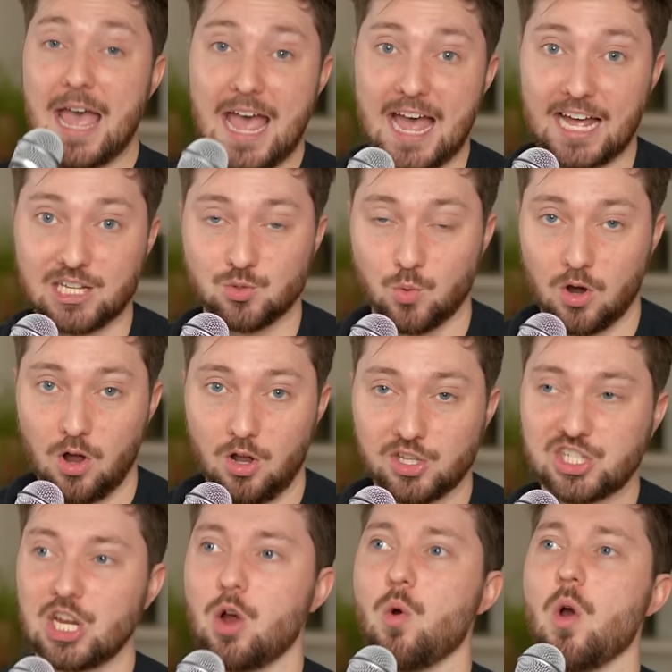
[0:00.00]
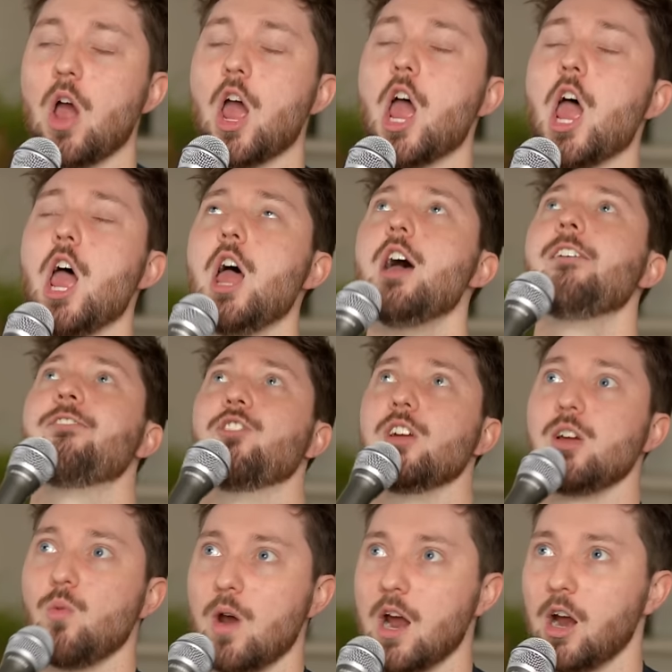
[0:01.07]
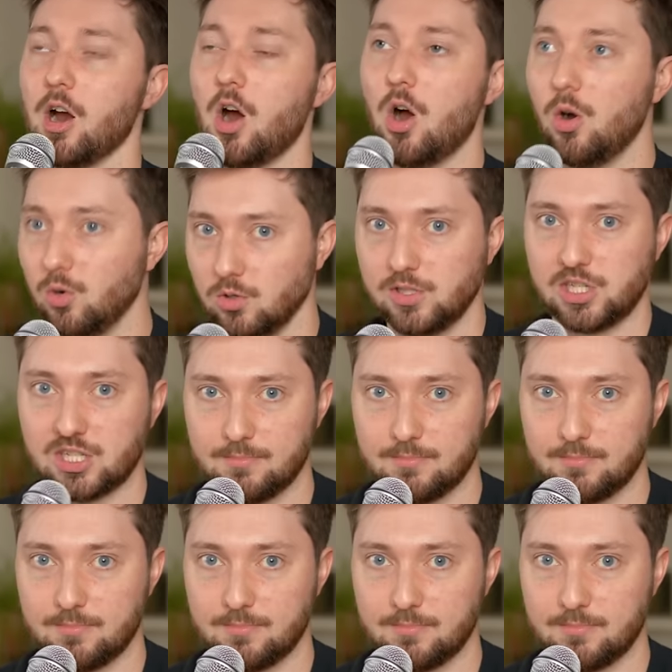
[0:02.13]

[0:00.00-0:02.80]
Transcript: ads. We're also everywhere. Holy